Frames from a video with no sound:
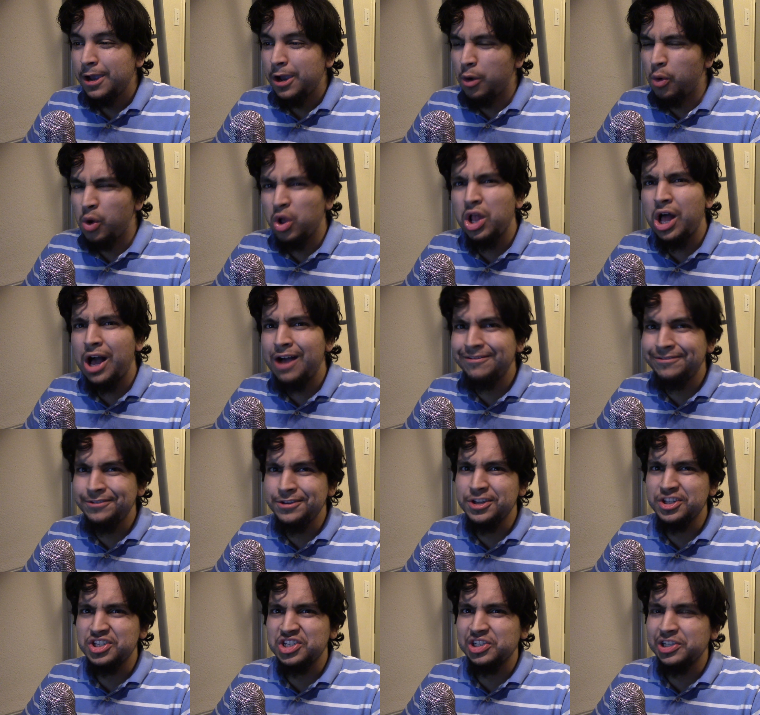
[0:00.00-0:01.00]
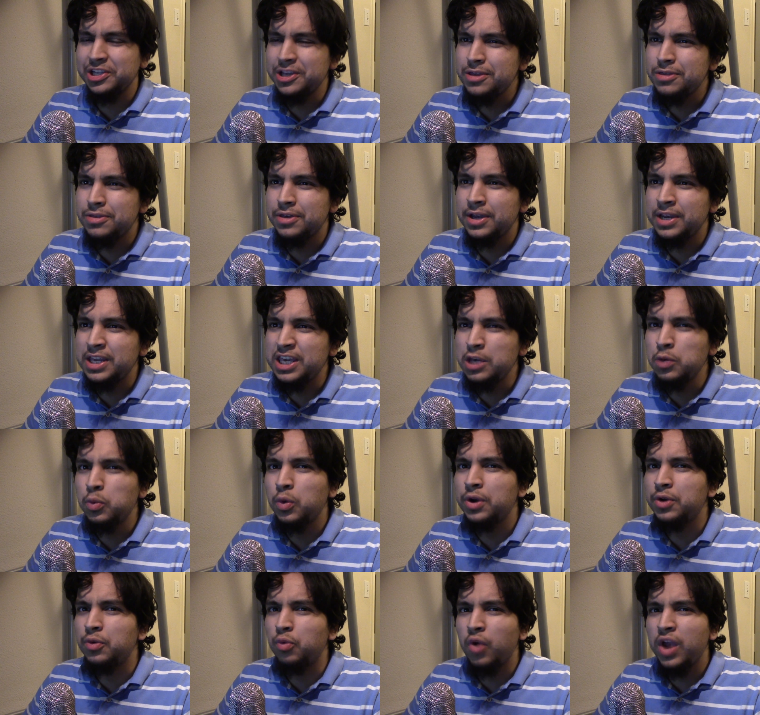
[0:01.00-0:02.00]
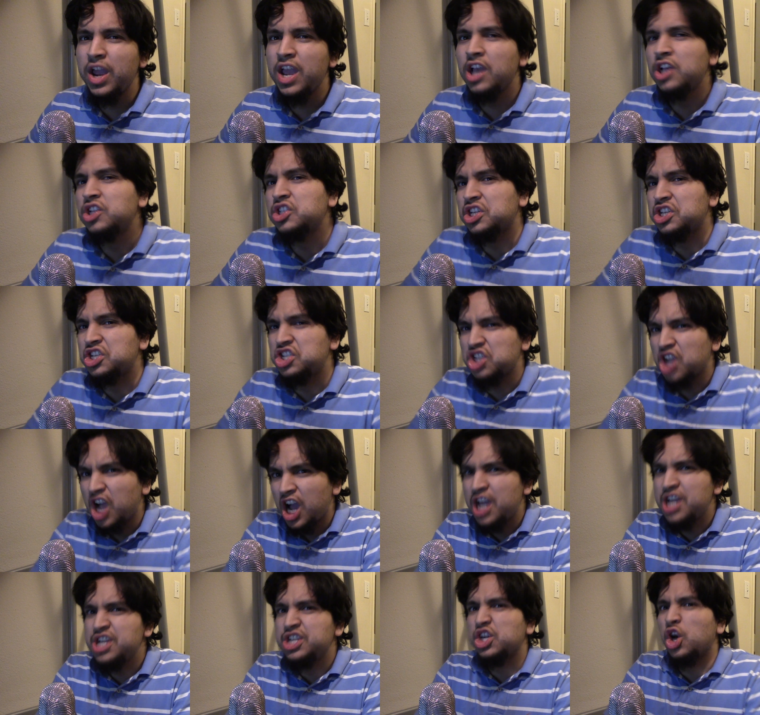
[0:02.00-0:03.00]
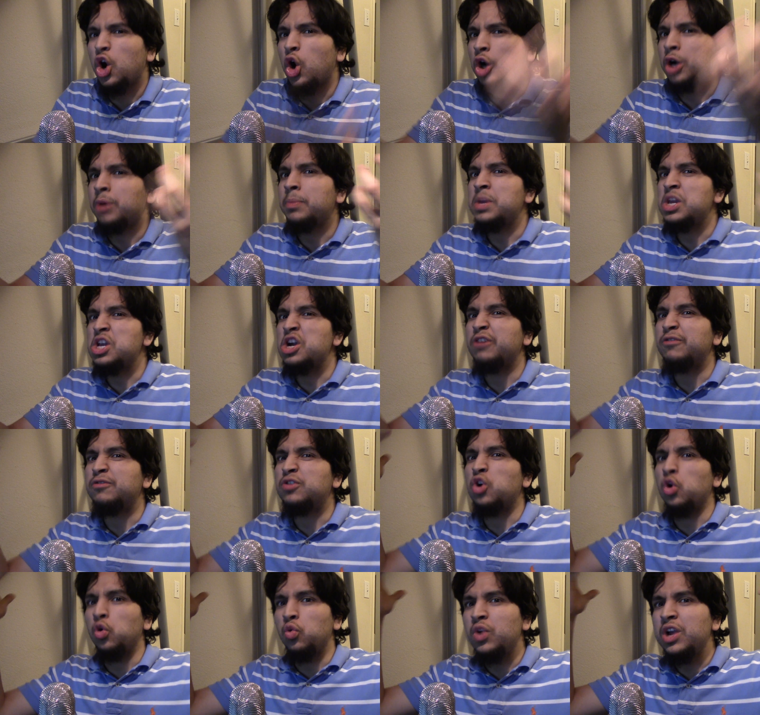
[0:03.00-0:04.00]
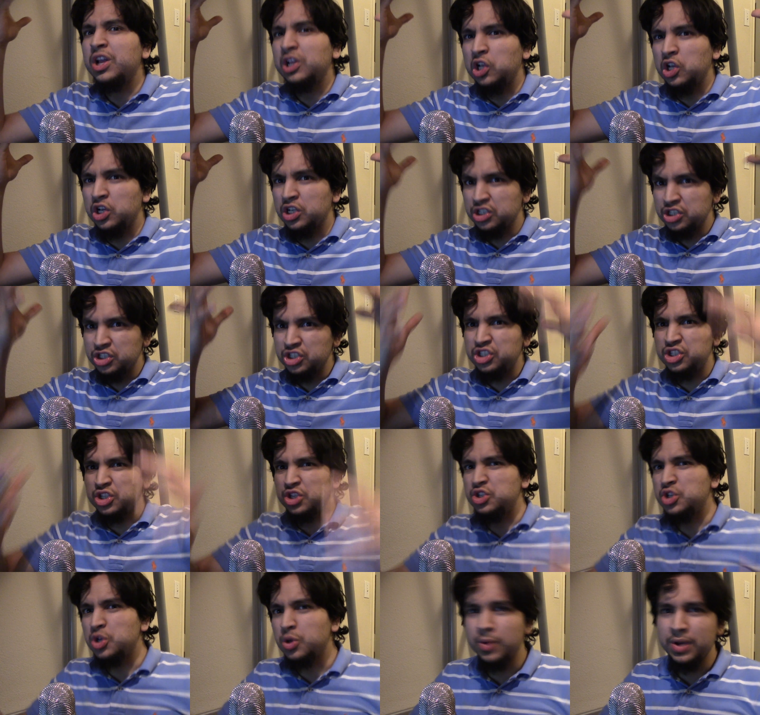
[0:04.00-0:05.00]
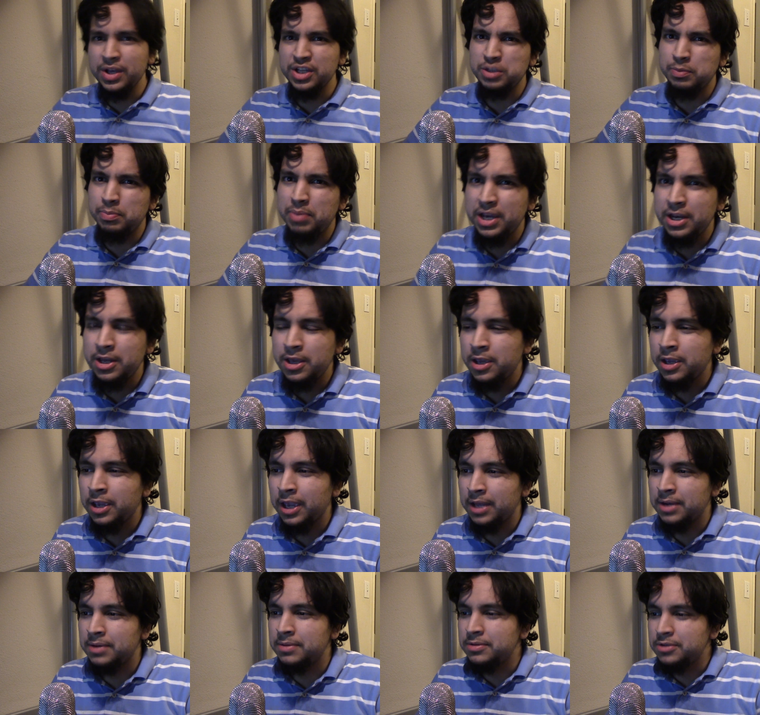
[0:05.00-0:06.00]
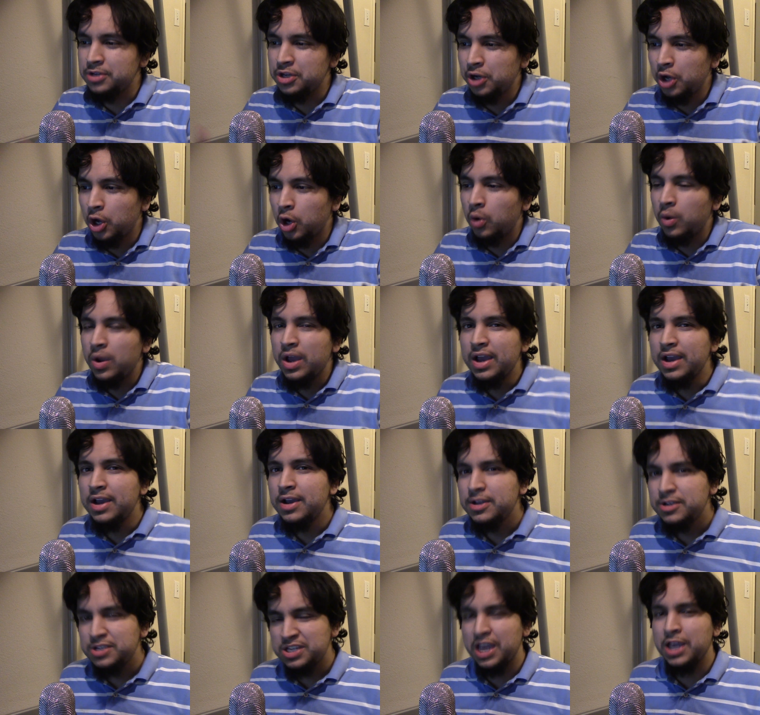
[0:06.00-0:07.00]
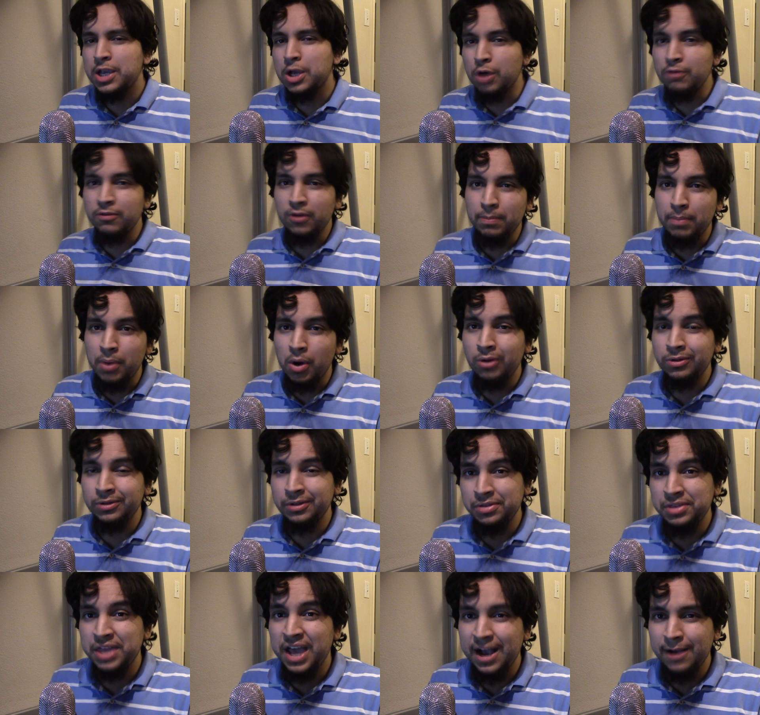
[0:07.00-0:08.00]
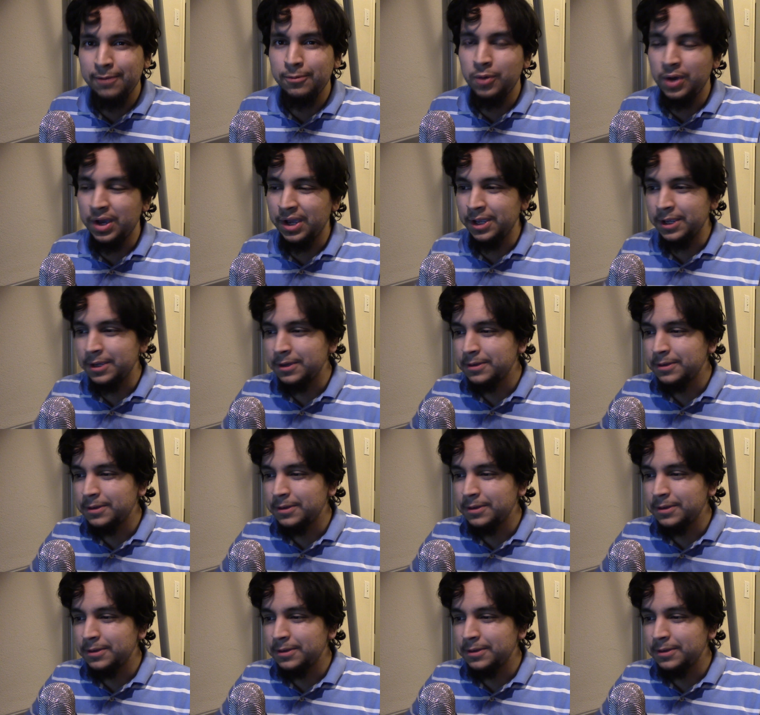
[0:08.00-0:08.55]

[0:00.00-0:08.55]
well, obviously, then he would raise a giant army of gorillas to do his bidding and, you know, take over Poland that way.